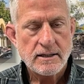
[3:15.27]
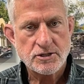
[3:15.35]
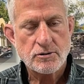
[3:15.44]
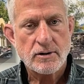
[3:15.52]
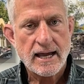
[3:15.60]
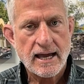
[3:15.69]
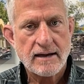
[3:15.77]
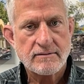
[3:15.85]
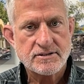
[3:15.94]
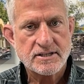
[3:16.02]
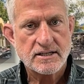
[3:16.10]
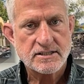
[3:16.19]
You don't
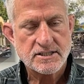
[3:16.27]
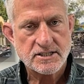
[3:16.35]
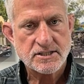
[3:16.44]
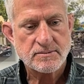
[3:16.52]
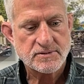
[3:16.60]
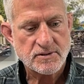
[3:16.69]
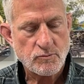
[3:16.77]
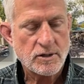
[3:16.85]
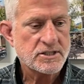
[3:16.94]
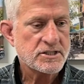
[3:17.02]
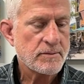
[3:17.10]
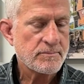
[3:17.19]
have set systems of
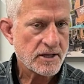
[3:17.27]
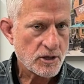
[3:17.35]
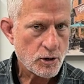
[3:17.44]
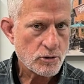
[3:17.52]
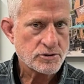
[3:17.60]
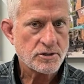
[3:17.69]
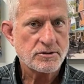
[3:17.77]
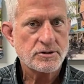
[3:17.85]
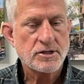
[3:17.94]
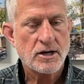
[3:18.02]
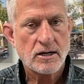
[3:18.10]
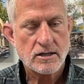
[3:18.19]
when something goes
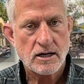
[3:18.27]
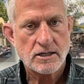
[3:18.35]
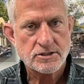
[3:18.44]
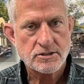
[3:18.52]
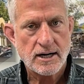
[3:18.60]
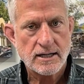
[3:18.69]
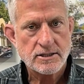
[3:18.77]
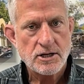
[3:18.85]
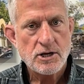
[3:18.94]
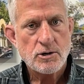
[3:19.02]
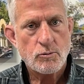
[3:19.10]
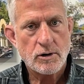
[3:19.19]
under contract,
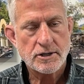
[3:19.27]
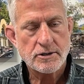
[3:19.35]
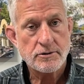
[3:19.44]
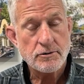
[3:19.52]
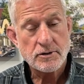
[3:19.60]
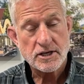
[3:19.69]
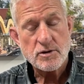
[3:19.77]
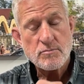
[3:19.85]
what you're doing.